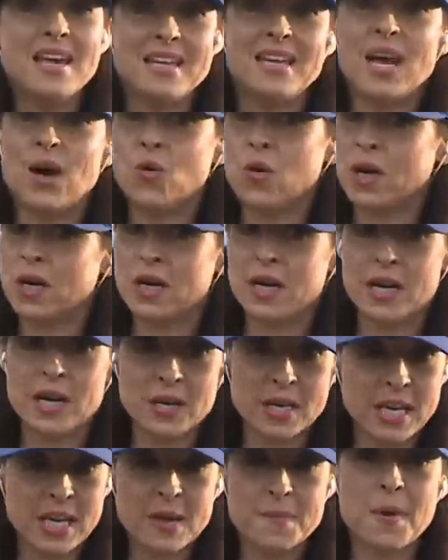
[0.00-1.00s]
Now, we're going
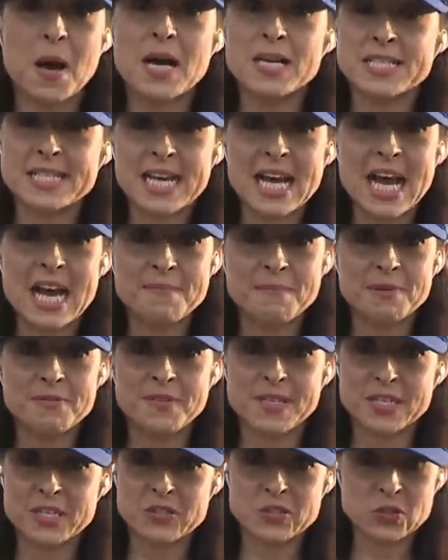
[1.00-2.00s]
to keep on top
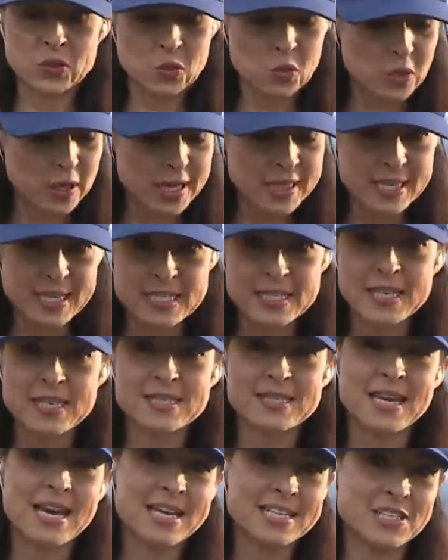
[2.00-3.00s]
of this story. This
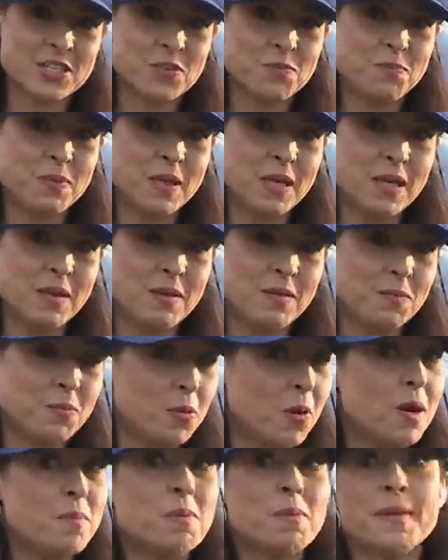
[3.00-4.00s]
has got to be
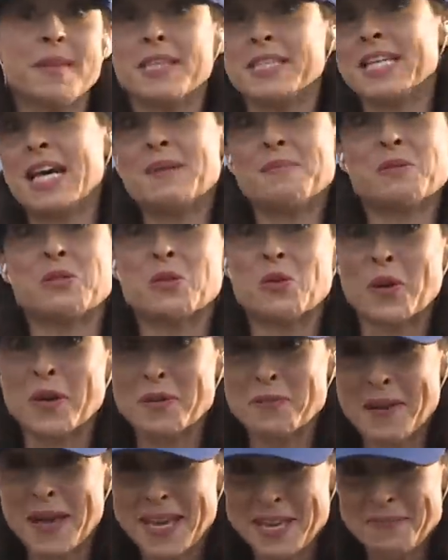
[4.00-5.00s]
probably the top
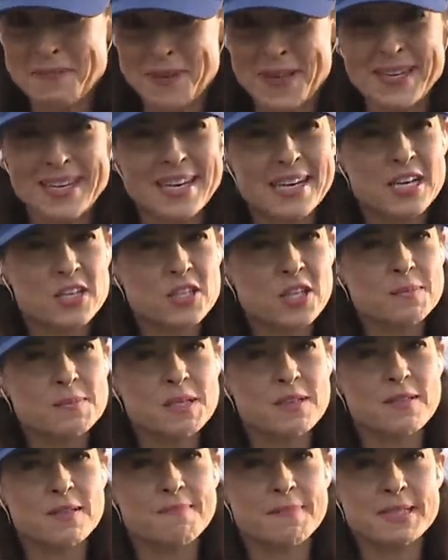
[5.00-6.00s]
story, in my opinion, in
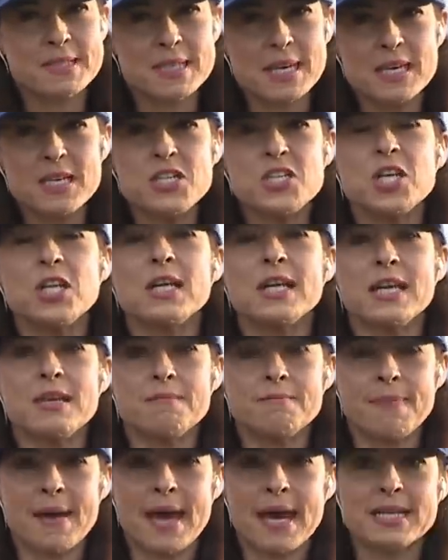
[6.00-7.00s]
terms of the potential
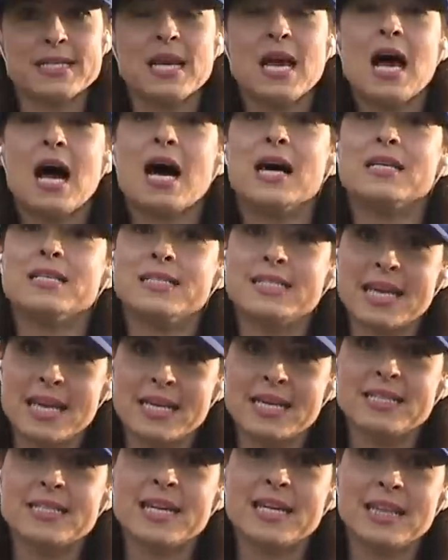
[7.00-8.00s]
impact on
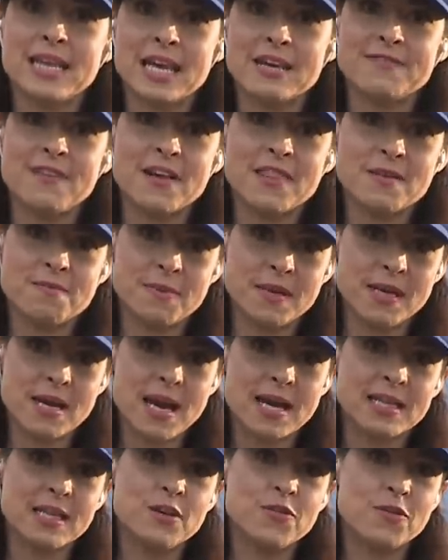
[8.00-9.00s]
day to day life on the Big
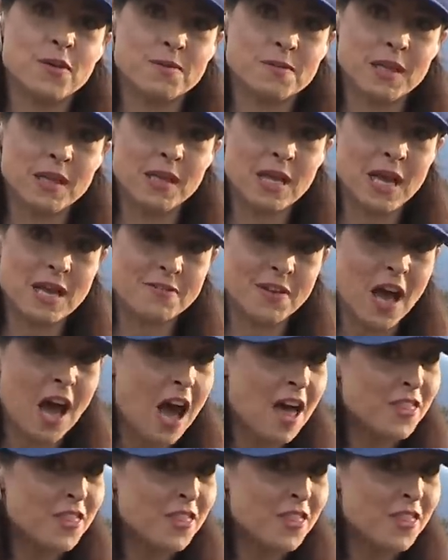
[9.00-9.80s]
Island from the lava.